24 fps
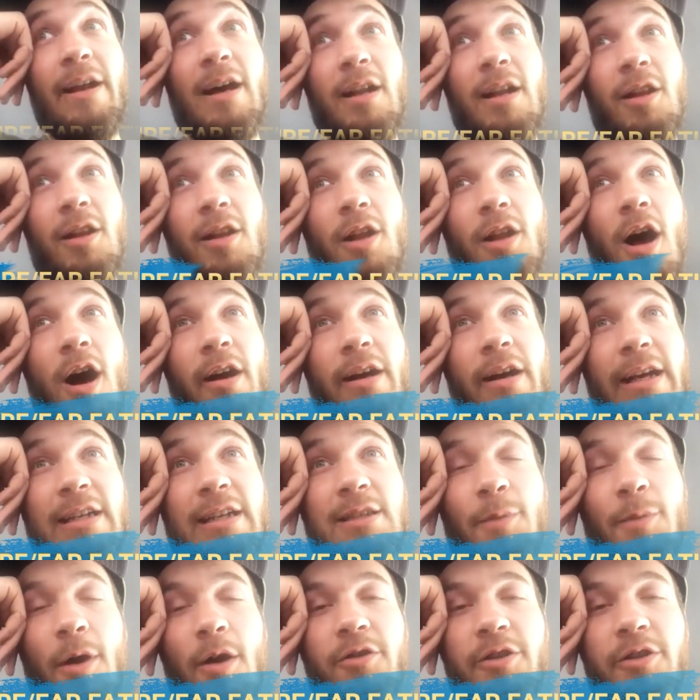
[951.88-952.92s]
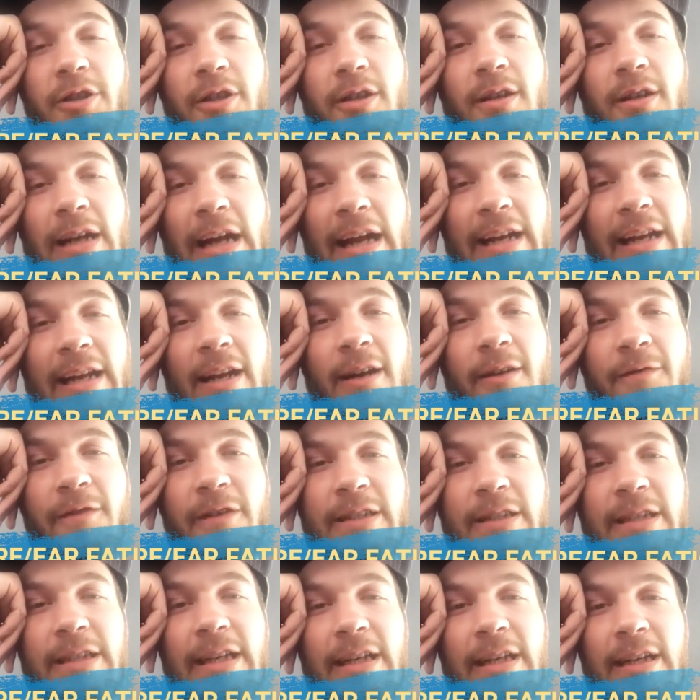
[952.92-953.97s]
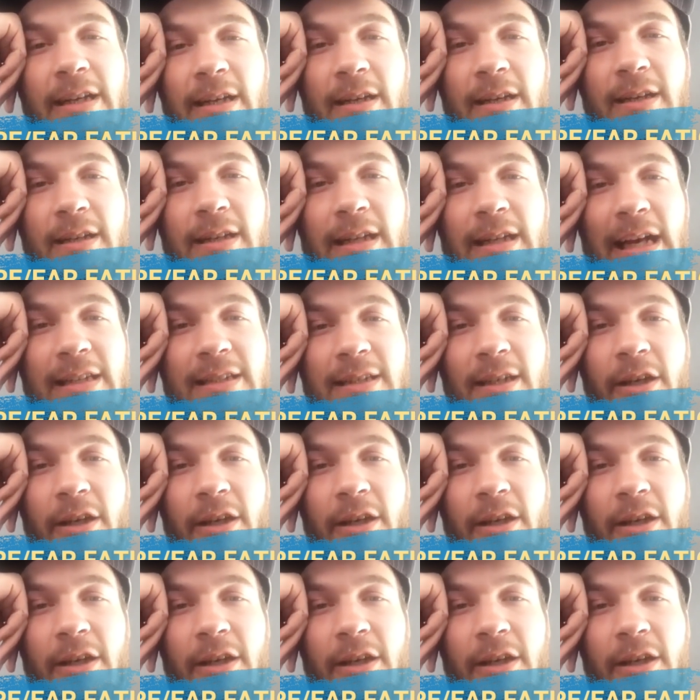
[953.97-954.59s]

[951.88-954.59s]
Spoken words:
long exposure and ear fatigue, that's a